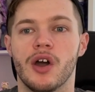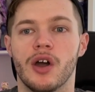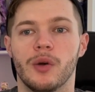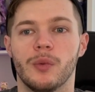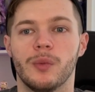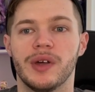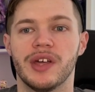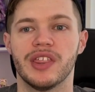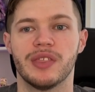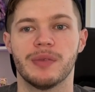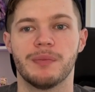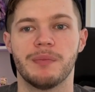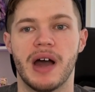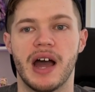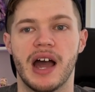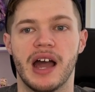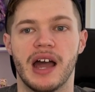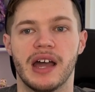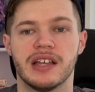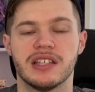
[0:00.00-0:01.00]
with
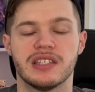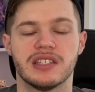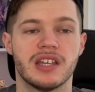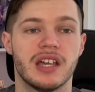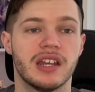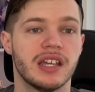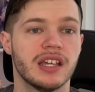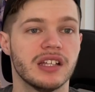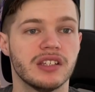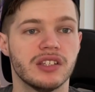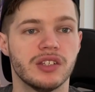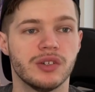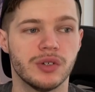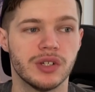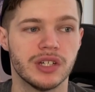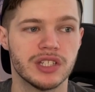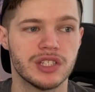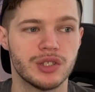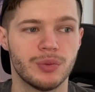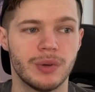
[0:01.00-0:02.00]
my Sunny and
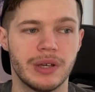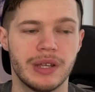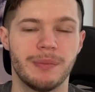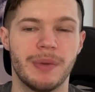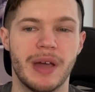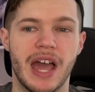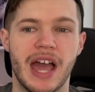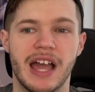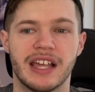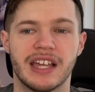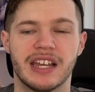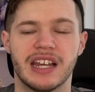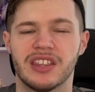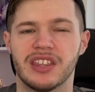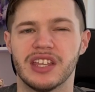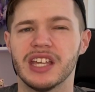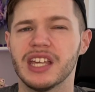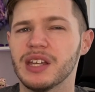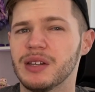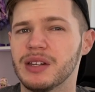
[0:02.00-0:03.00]
Luna twin pack, and I
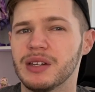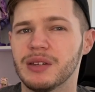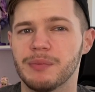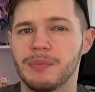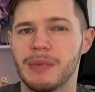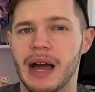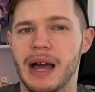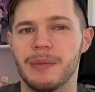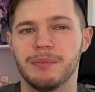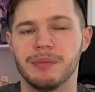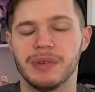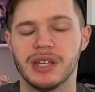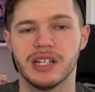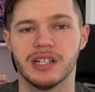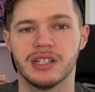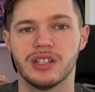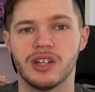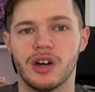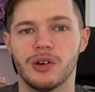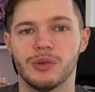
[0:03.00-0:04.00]
think in my Mina
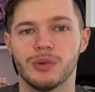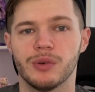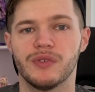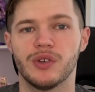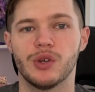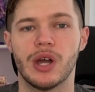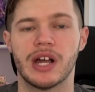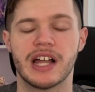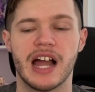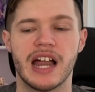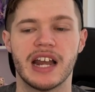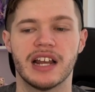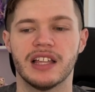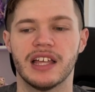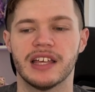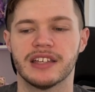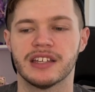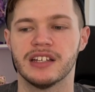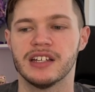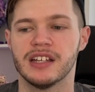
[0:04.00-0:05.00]
doll review, I kind of
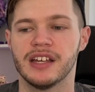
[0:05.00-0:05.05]
like